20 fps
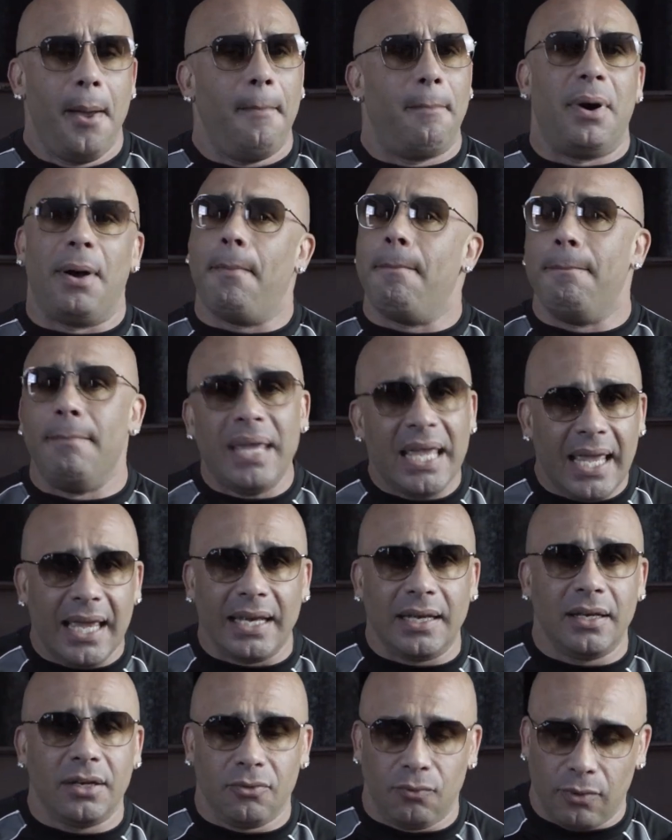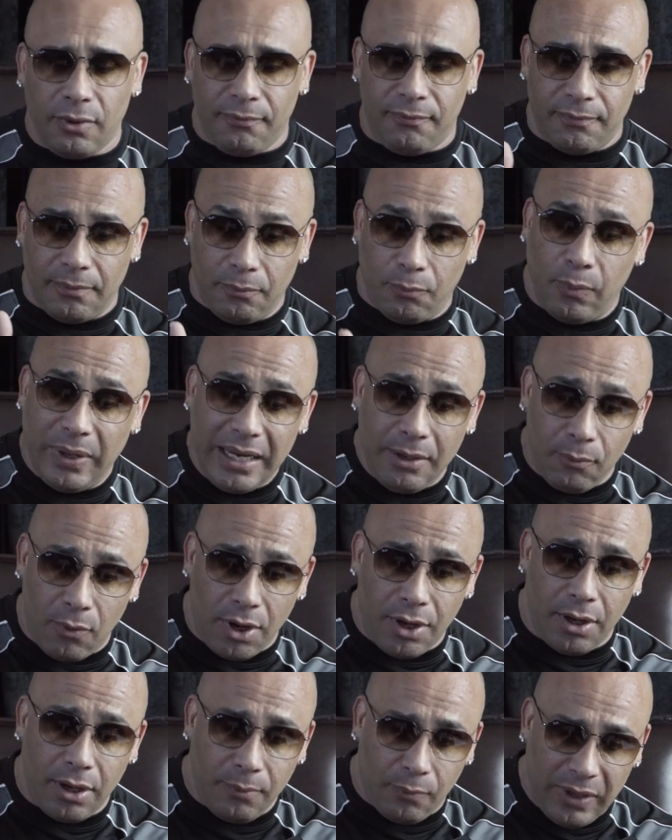But men, we
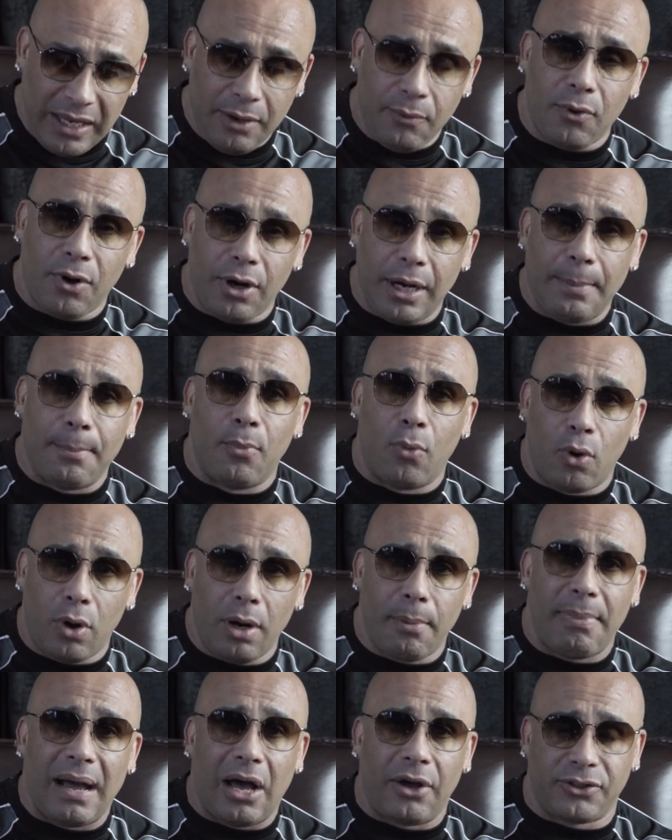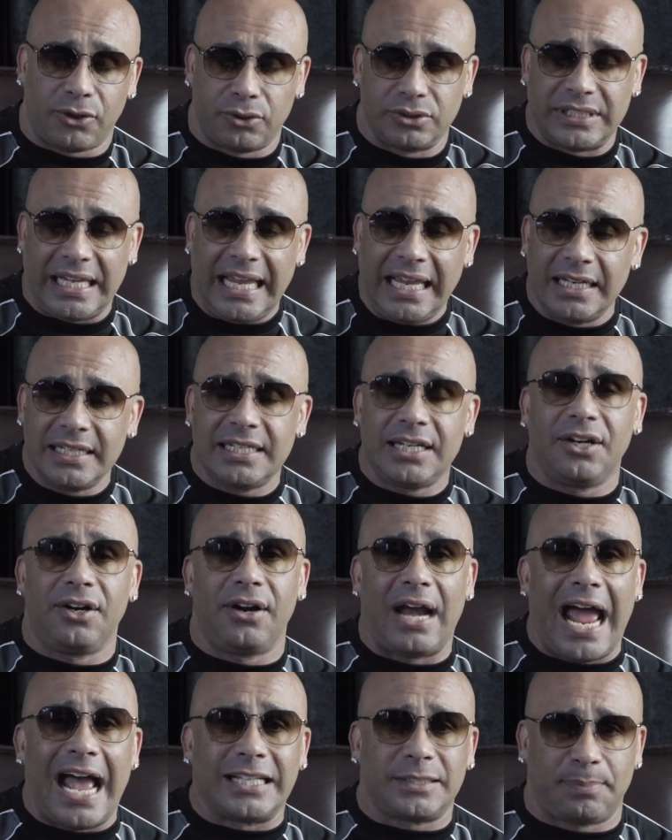worry more about those interior
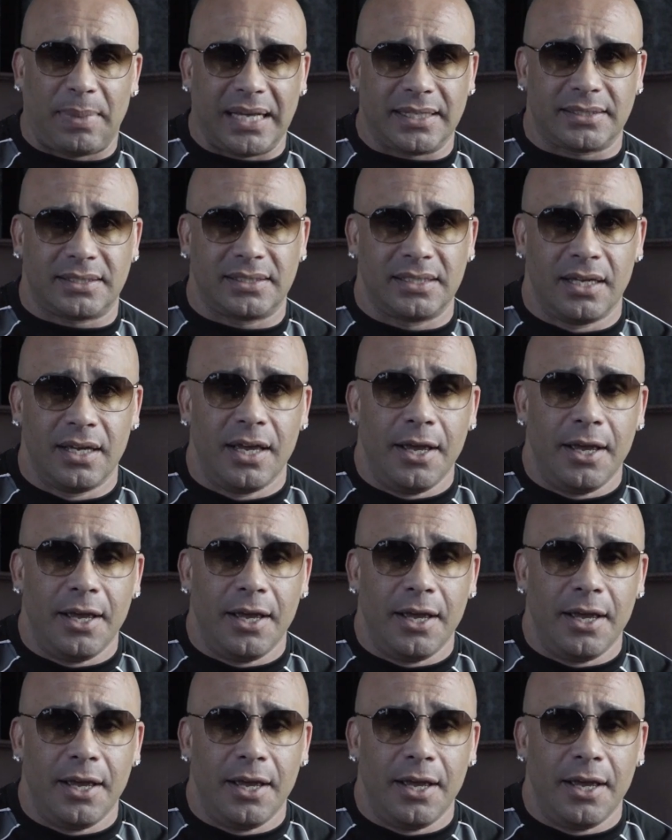aspects.